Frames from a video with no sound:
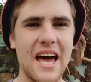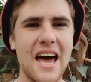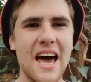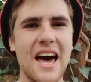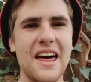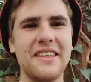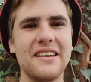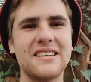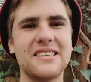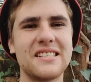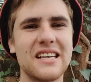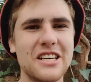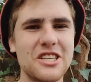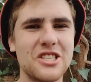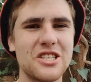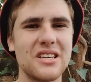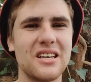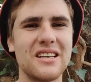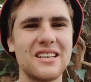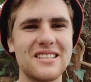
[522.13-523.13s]
And there's
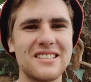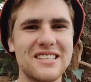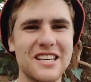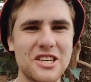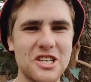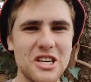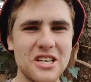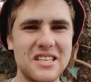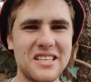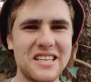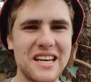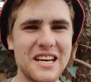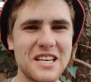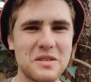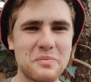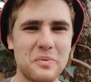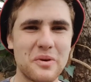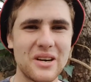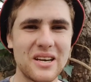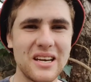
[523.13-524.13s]
such a
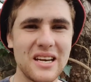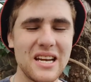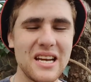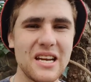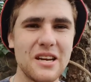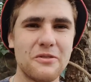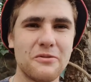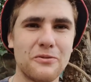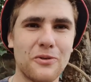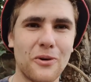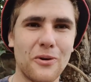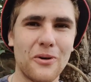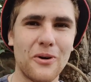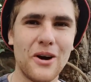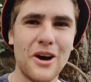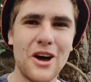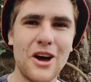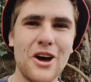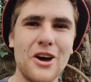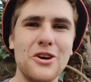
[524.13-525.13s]
desperate need for
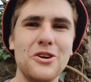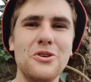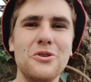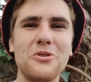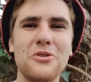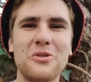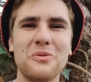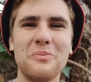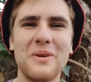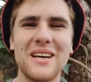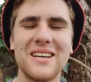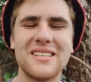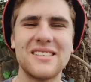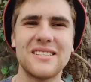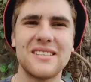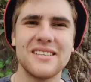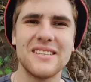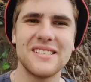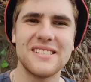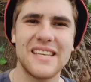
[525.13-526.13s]
youth
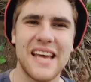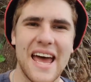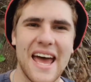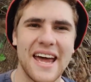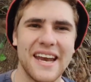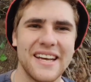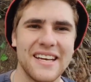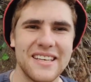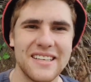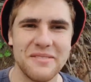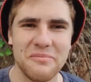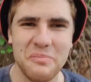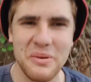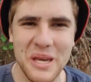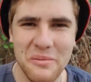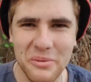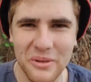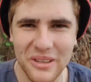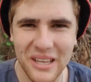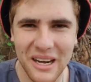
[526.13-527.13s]
ministers and
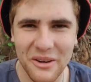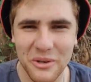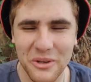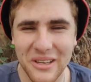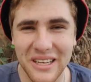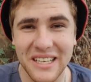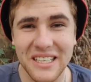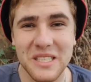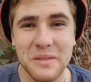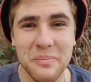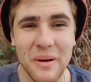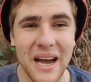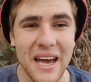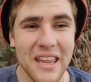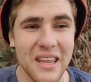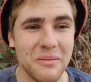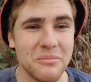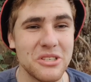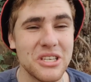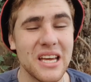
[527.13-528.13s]
people that will
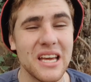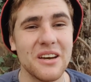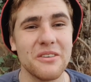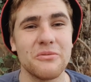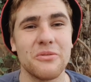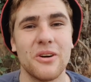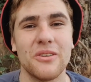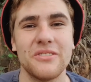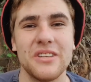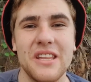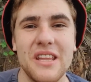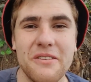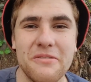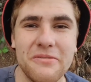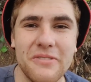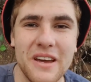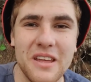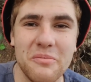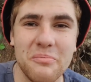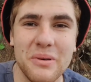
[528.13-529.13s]
inspire them to get involved in their
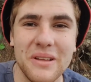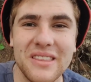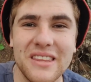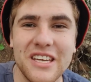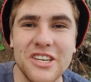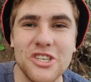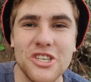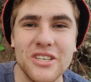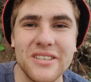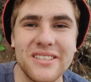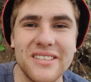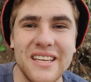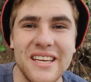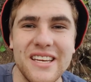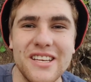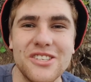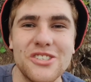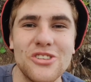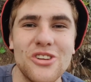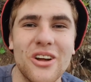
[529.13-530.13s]
faith, but there just
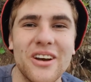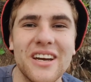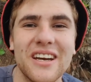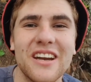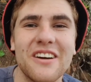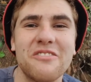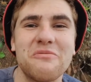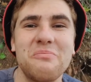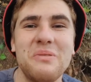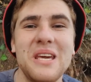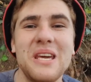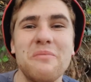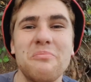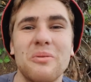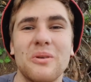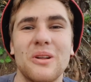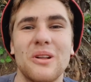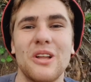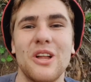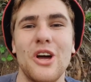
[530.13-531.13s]
is not enough
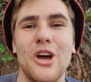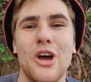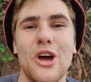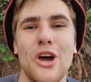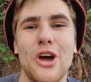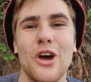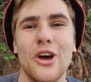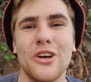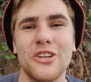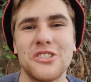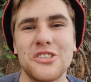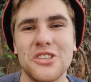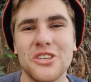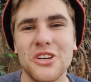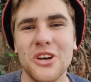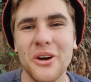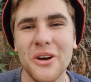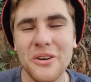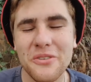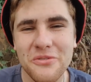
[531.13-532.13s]
people to
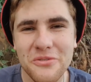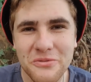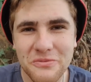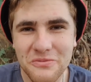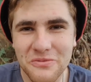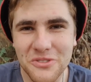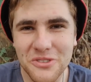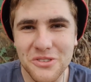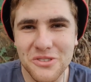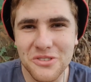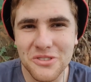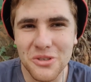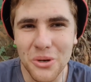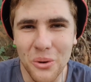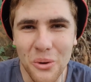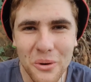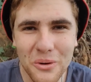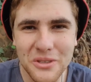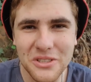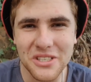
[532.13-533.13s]
go and
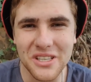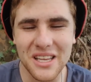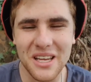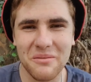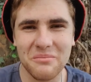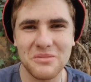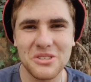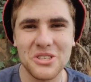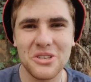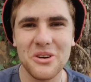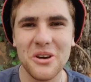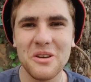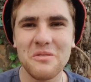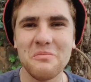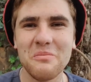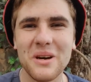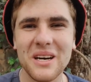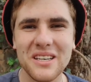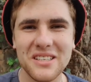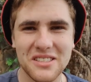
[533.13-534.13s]
talk to them, to go
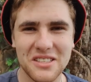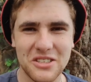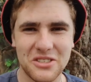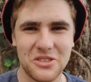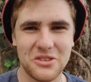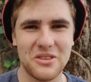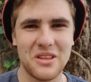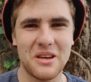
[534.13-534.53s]
and minister to